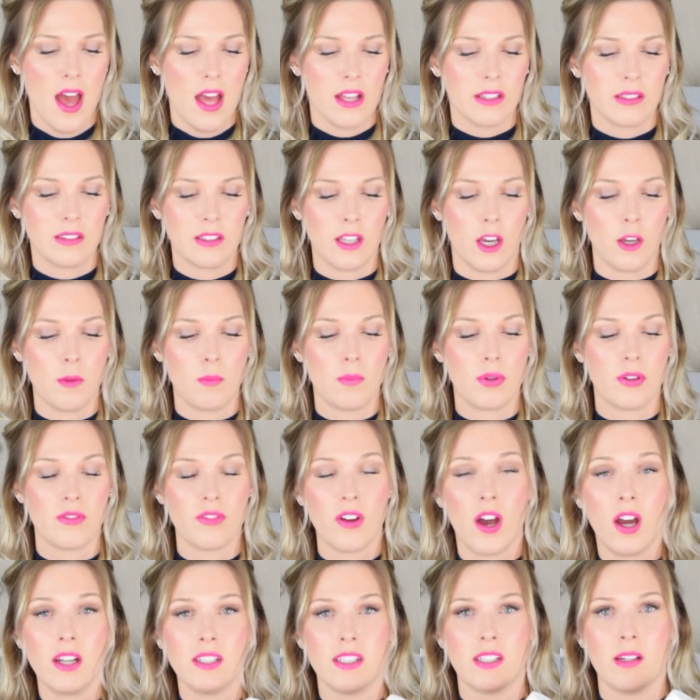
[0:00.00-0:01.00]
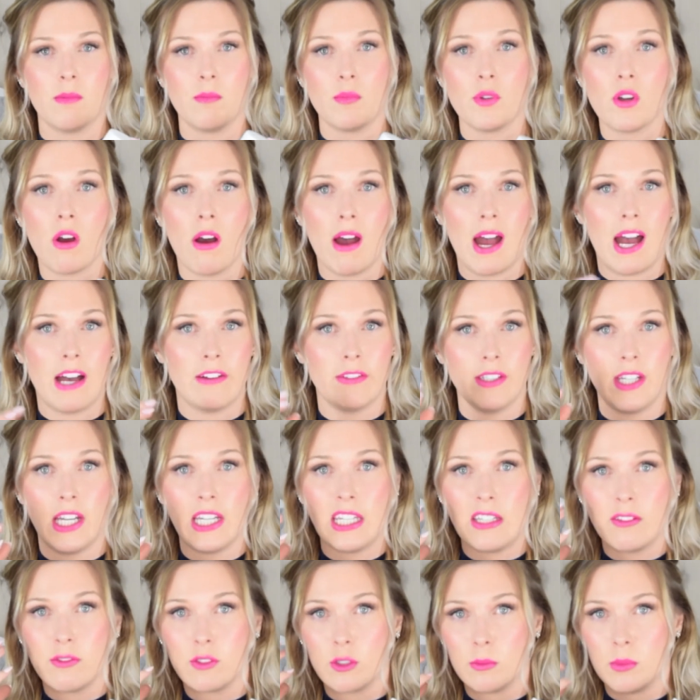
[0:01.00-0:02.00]
So provided I'm not having
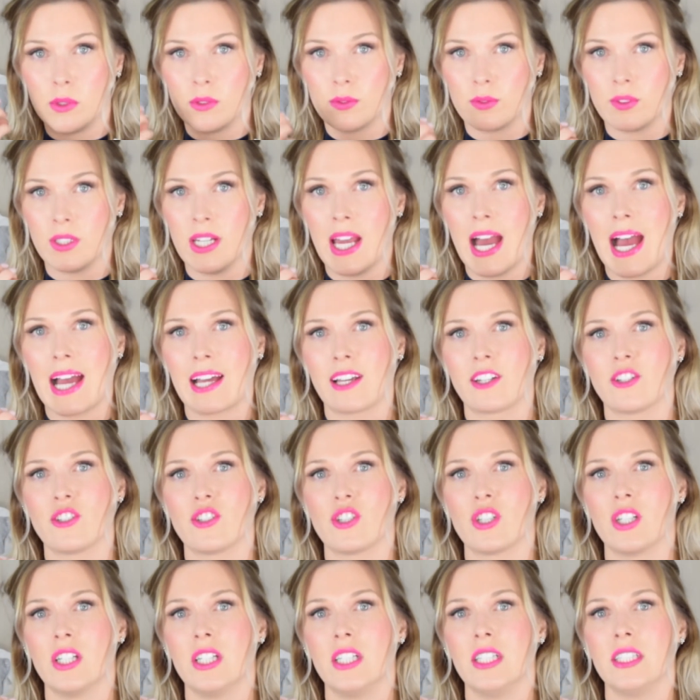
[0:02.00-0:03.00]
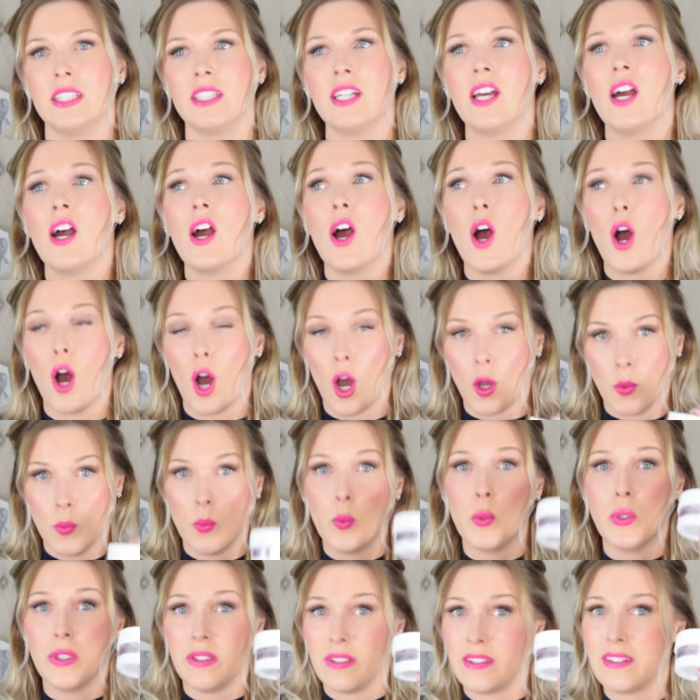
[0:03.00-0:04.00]
any form of reaction, I
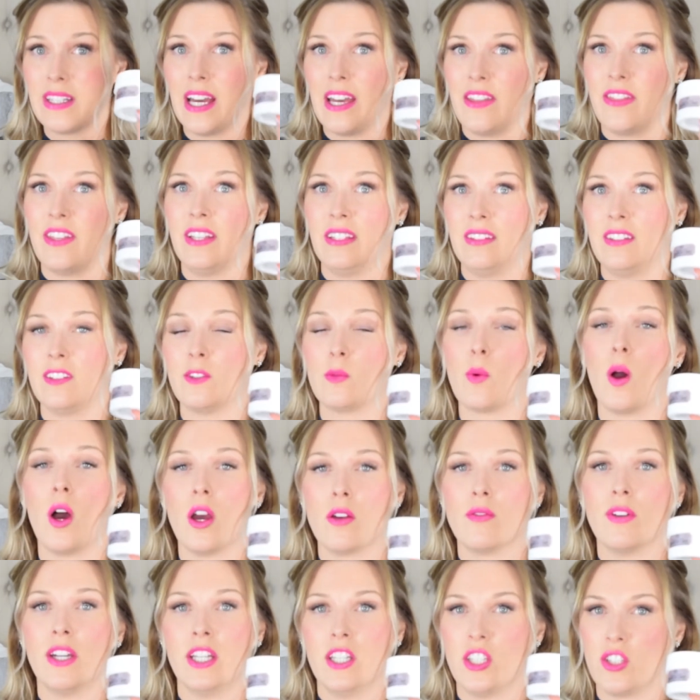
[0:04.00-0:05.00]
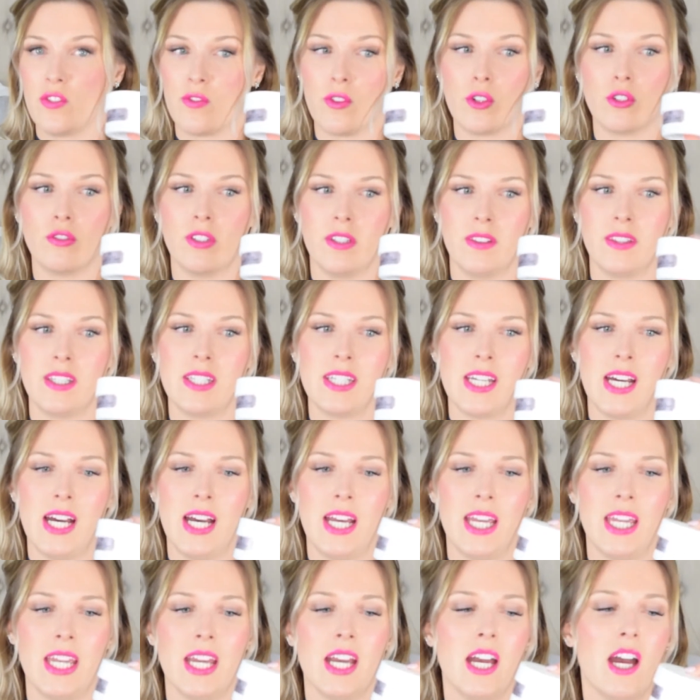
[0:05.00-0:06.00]
would say this is what I reach for in the
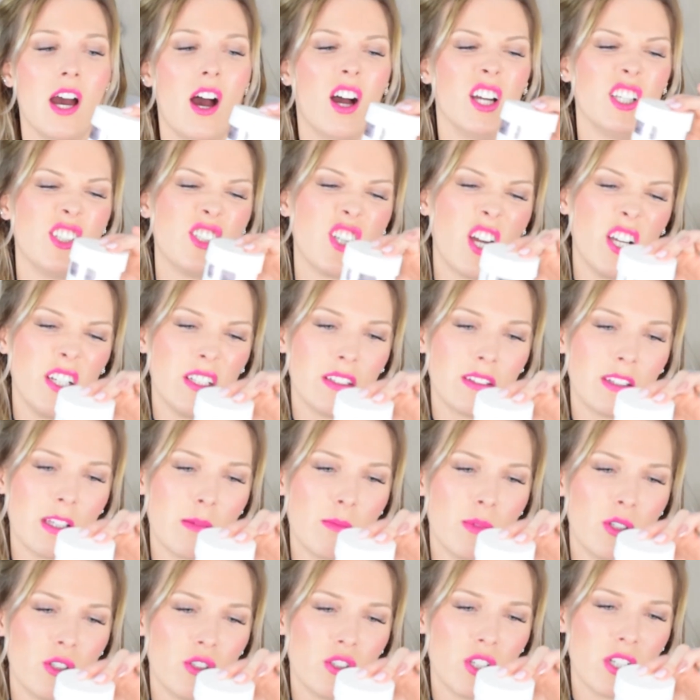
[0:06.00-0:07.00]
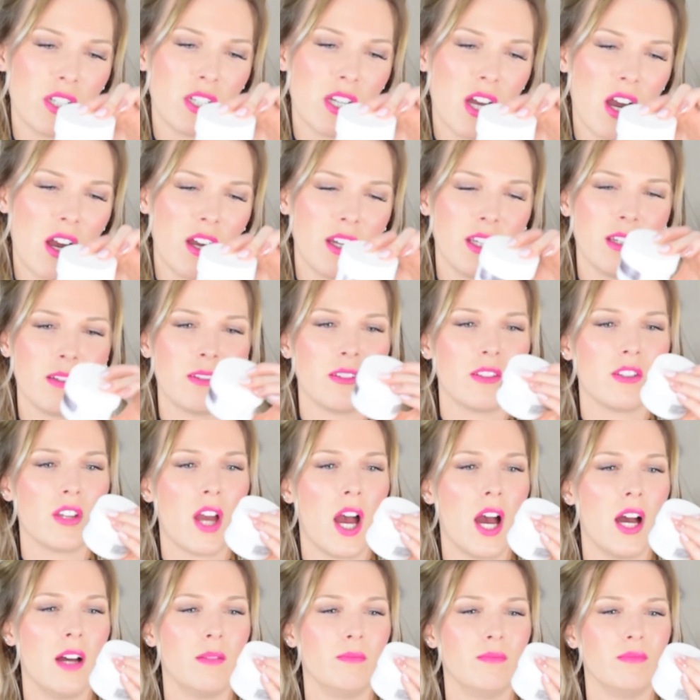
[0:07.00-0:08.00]
day. I don't so much at night,
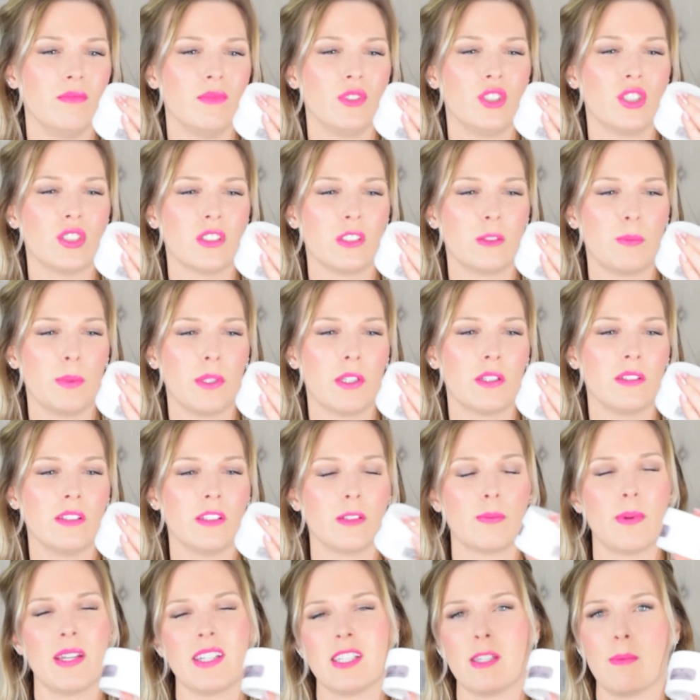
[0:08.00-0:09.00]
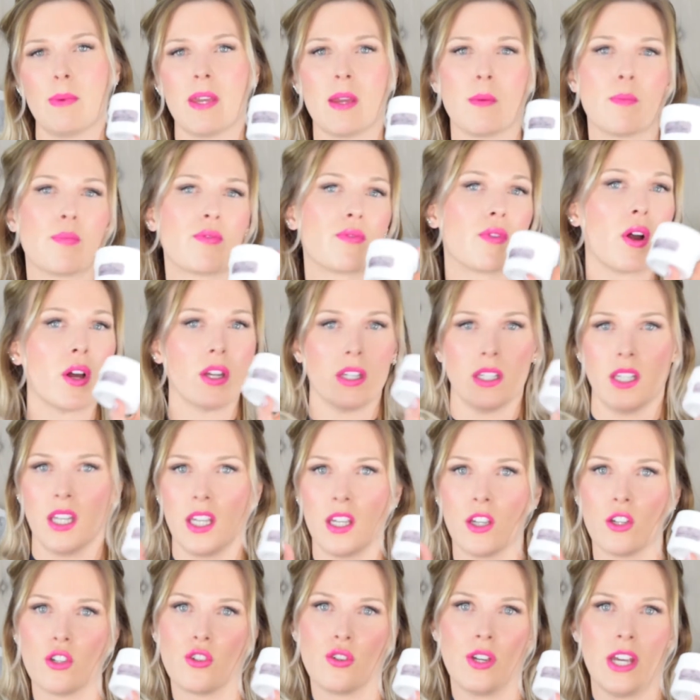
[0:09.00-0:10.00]
just because it's meant to be a
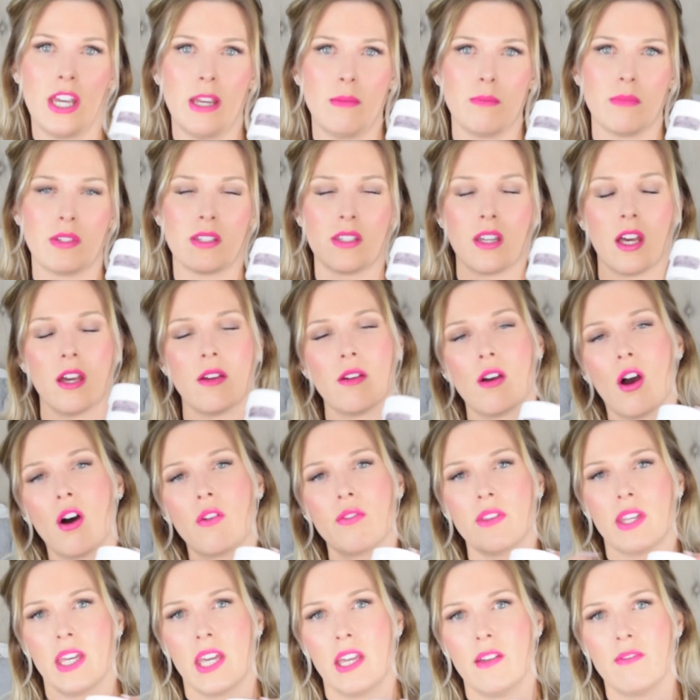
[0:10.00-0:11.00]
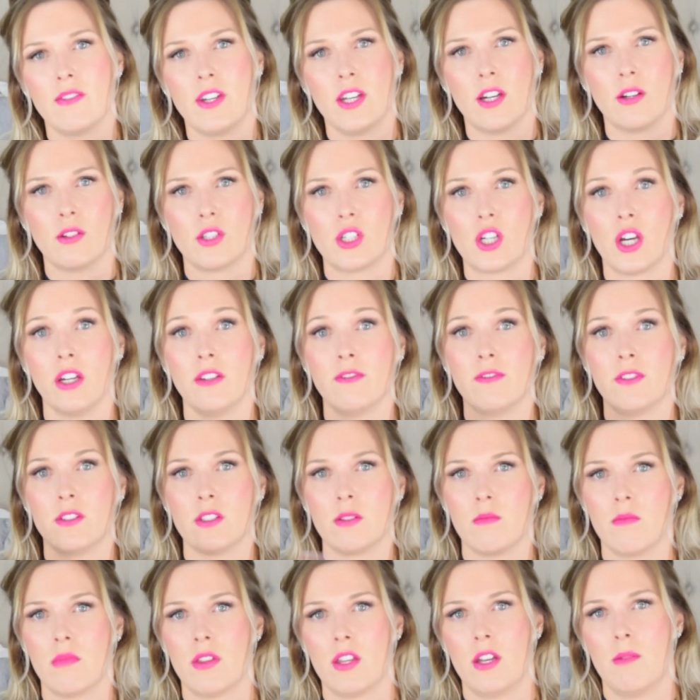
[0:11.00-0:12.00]
brightening cream, so on the evening I'd go for
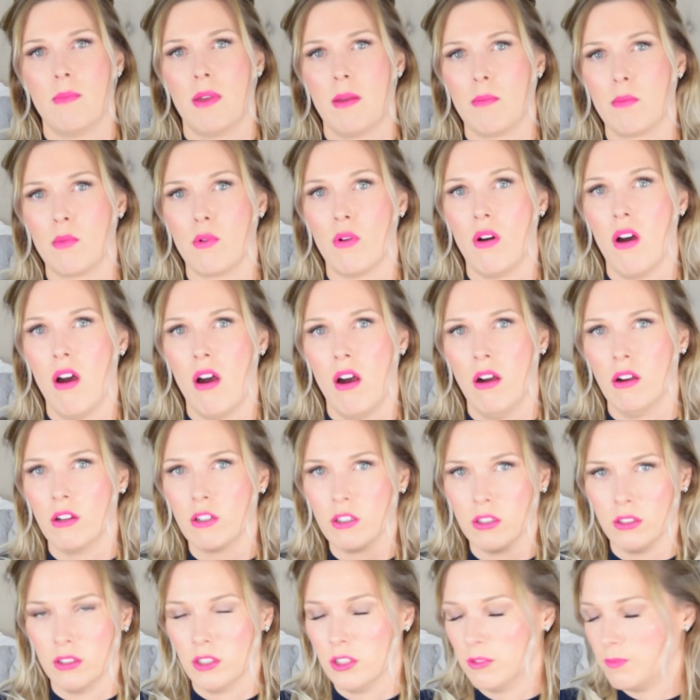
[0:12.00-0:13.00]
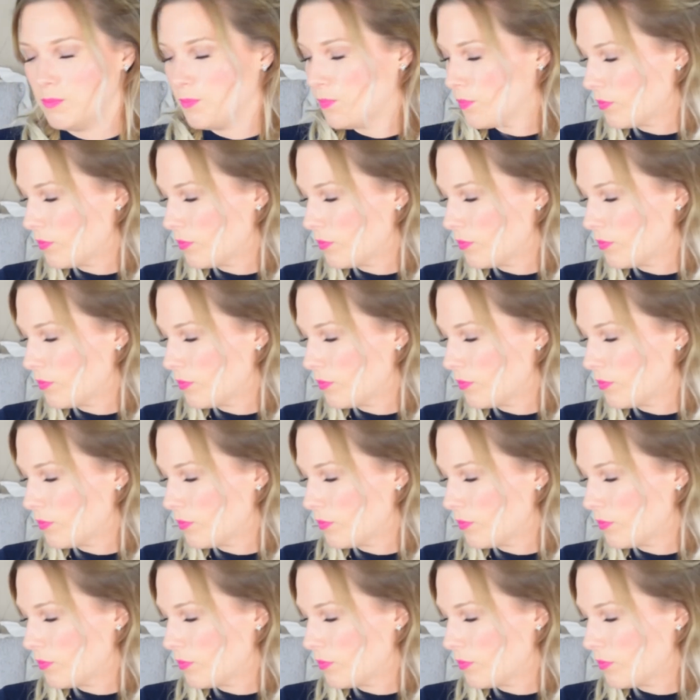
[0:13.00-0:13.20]
something a bit more hardcore.